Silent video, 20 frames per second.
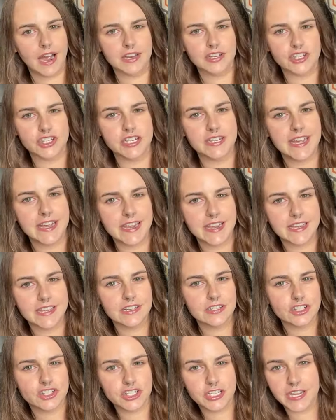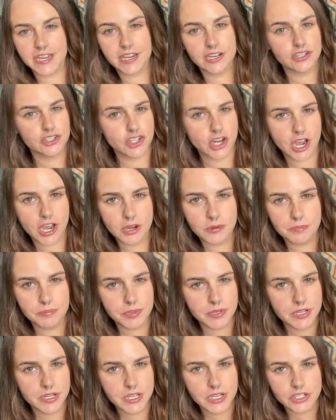I, she can't she can't jump.
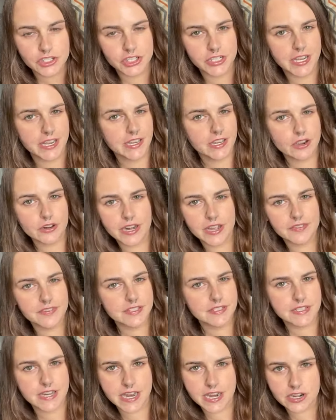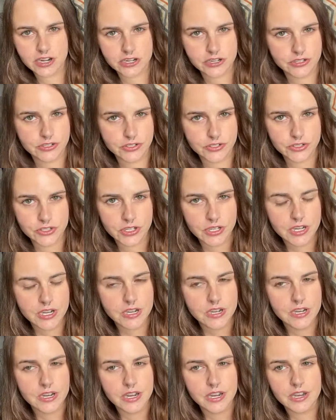She can't go down the stairs.
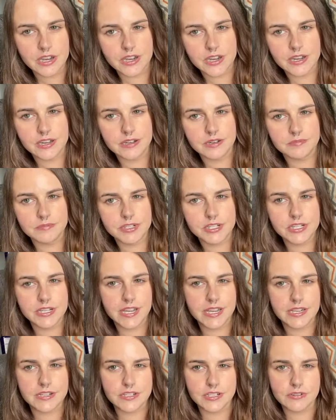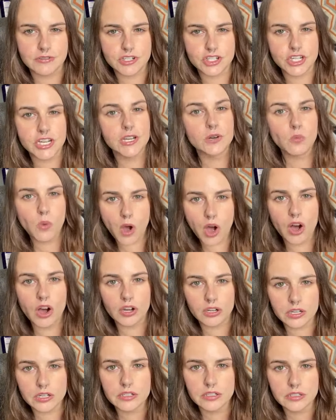Um, she can't do. She can
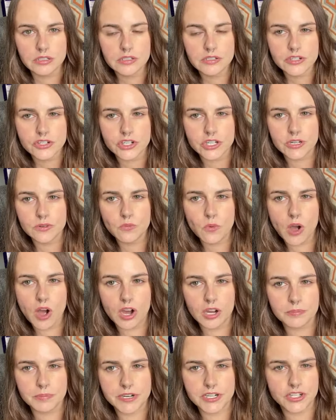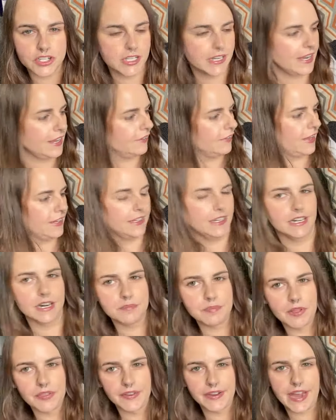walk she can walk, but she can't like get
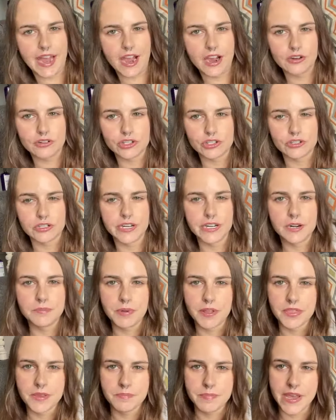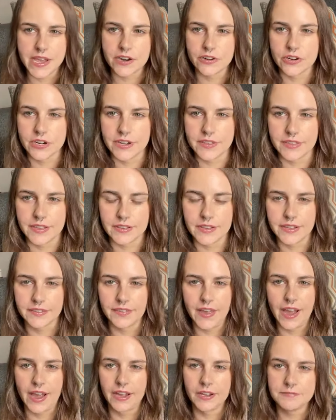up on the couch or get up on the bed or anything like
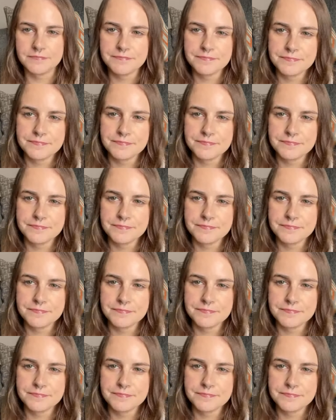that.